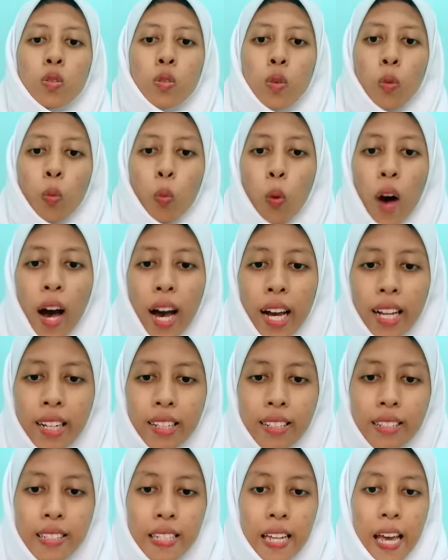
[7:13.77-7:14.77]

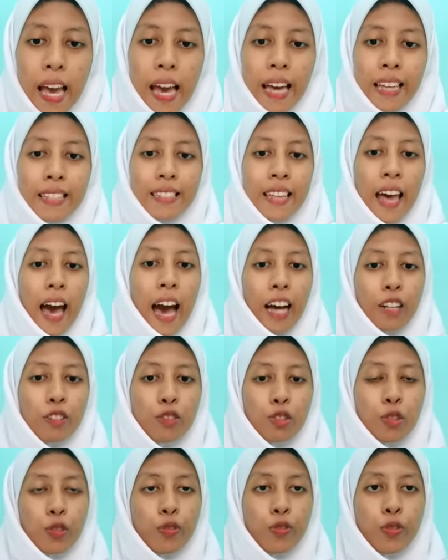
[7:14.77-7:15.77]
1 is
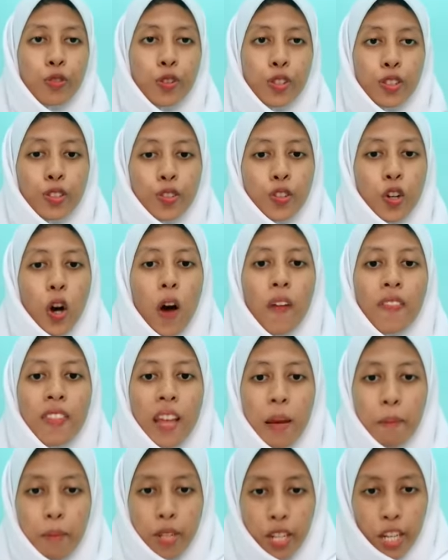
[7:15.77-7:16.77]
hand-to-food
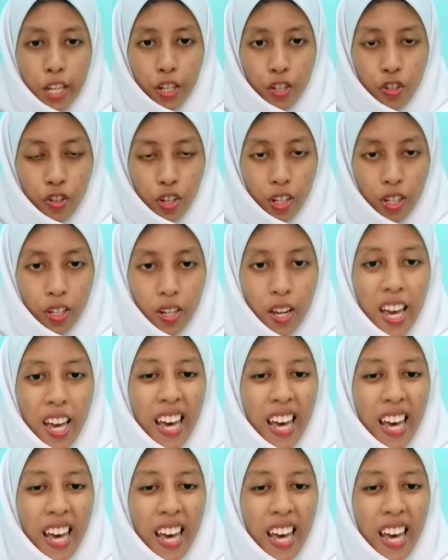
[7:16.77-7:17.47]
contamination.